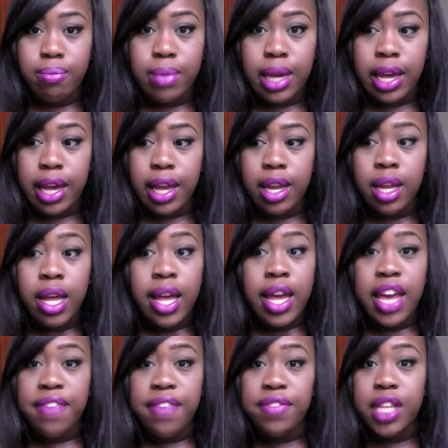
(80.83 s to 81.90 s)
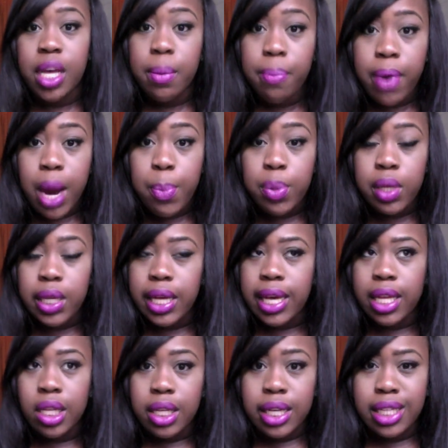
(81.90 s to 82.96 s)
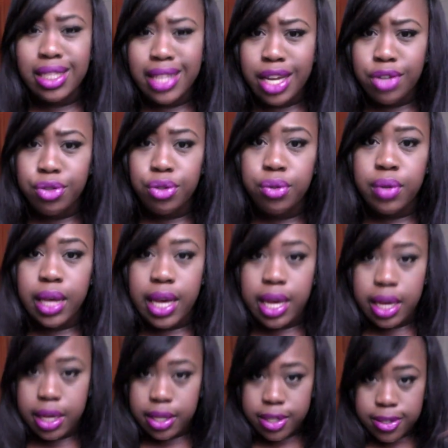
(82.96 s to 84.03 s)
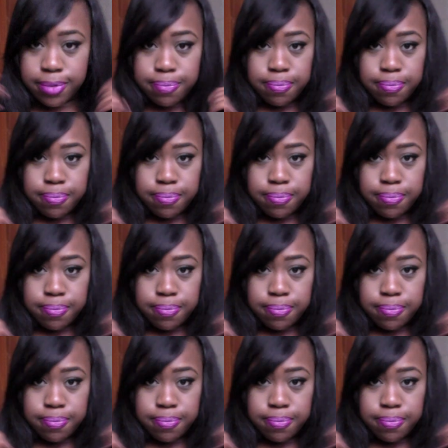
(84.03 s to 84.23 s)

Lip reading: And if done properly, it can look as natural as